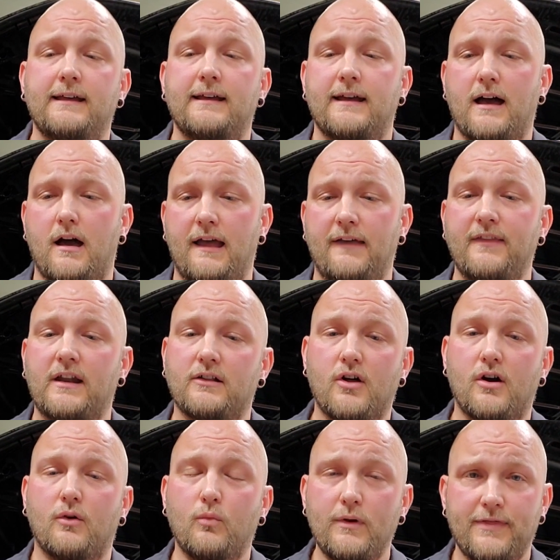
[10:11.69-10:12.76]
And then
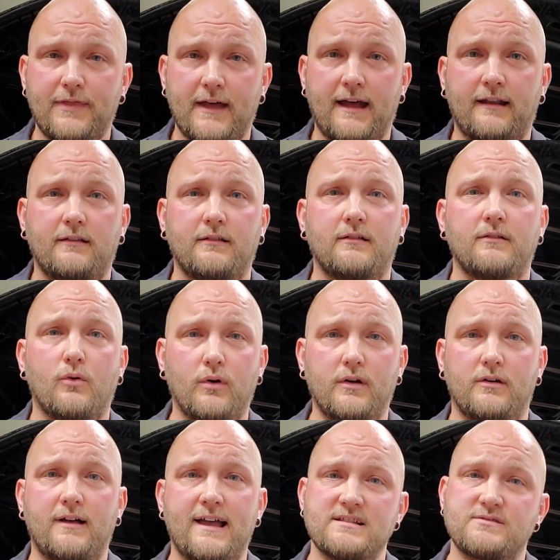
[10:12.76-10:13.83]
along with that,
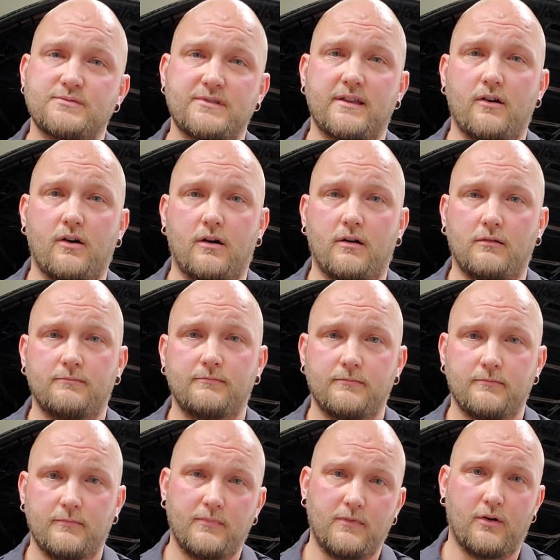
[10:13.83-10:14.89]
oil has what they call,
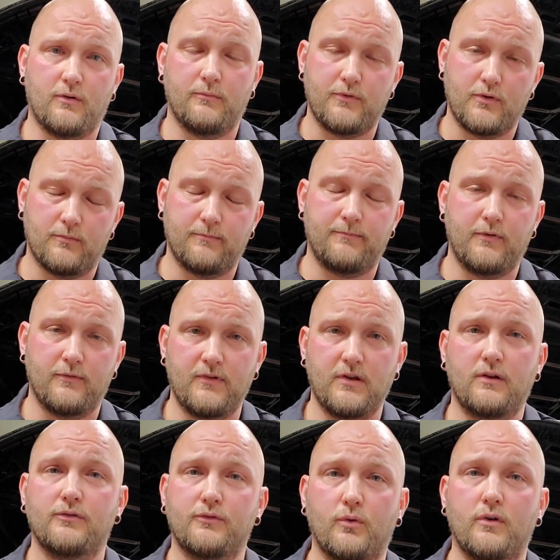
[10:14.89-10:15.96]
your
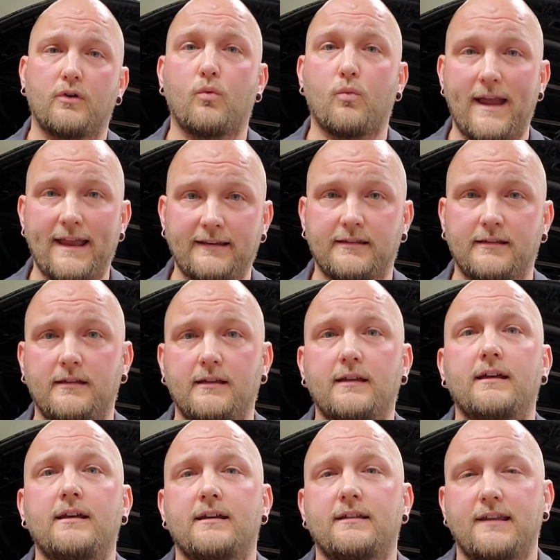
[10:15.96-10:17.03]
vehicle's oil weight.
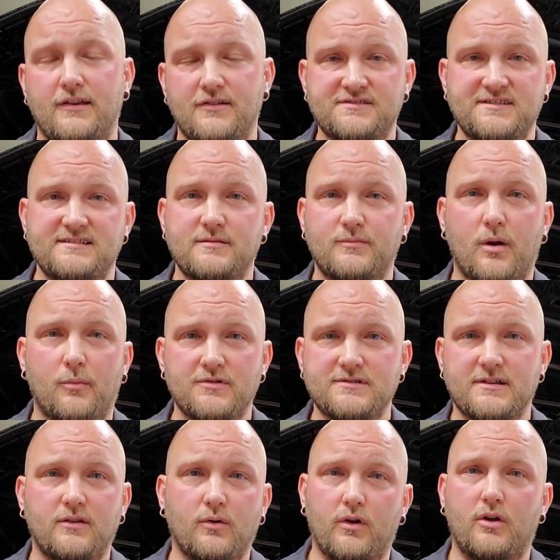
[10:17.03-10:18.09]
Now you'll see some numbers
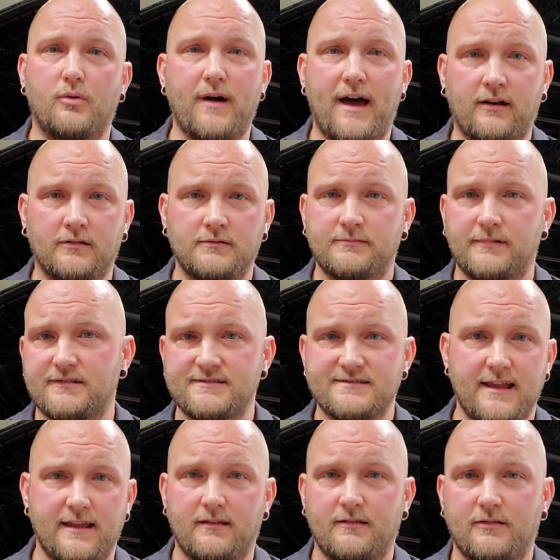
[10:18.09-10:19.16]
on the oil bottle. It'll
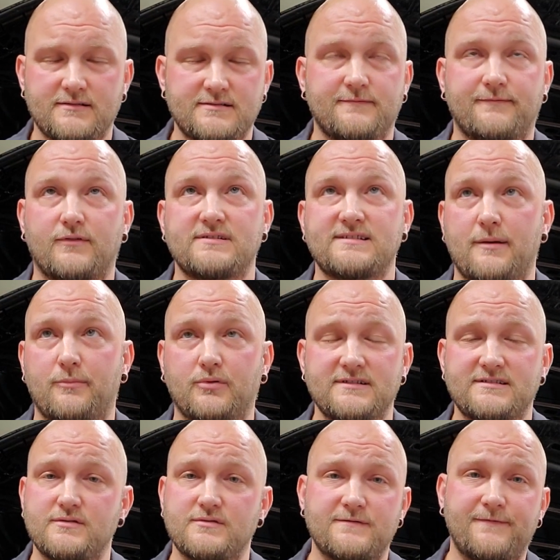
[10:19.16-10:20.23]
say, for example,
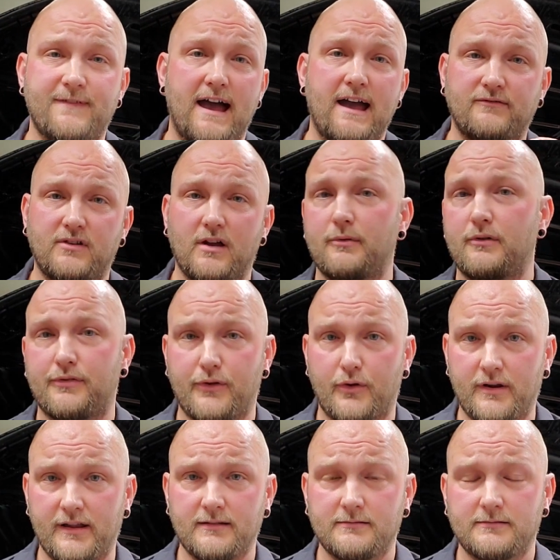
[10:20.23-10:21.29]
let's use
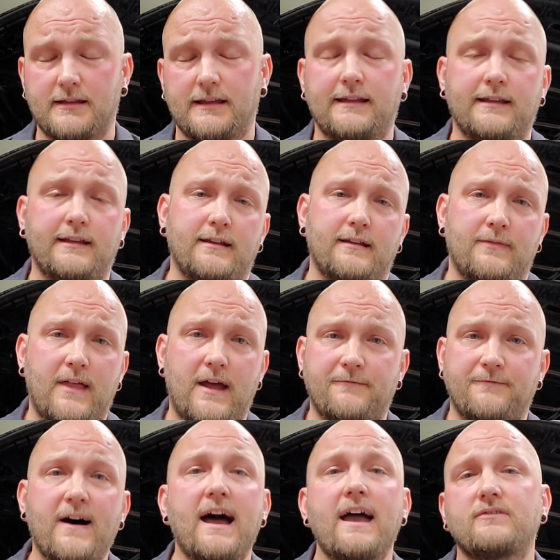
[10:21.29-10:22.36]
5W30.
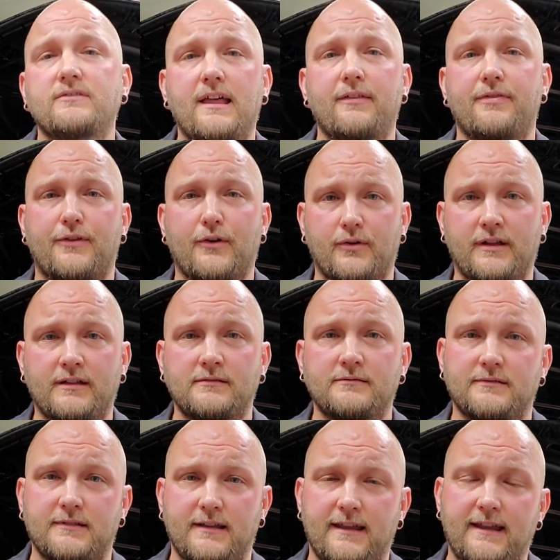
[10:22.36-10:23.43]
That 5 and that 30
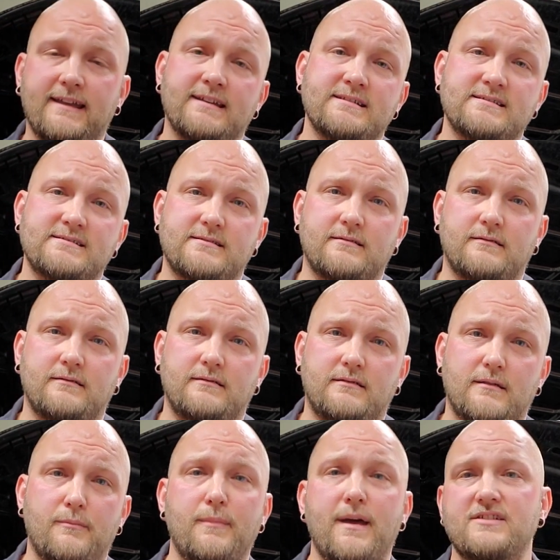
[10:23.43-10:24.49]
is
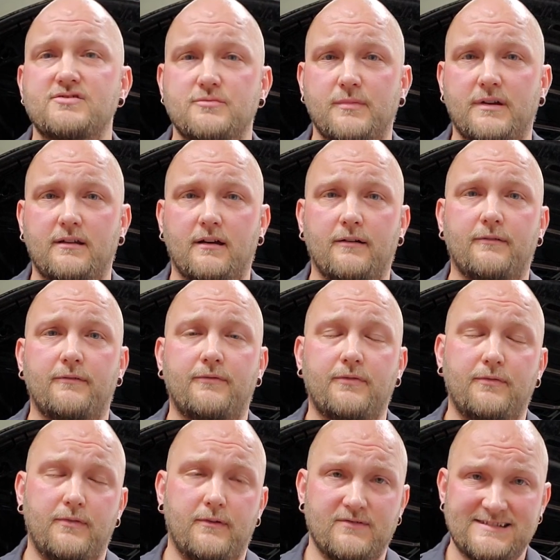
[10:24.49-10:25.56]
the measurement of
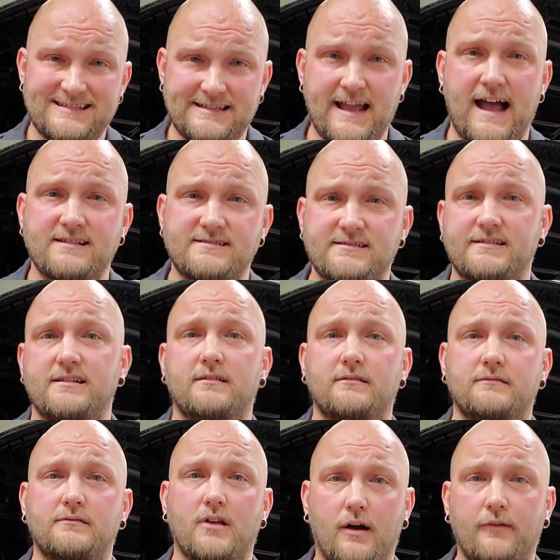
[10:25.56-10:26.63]
the viscosity
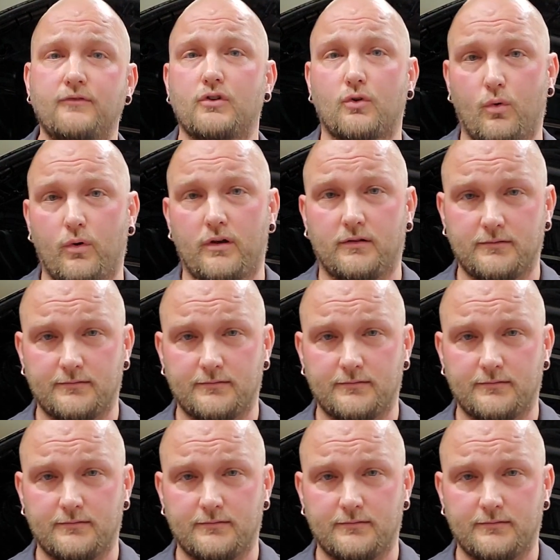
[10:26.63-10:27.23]
of your oil.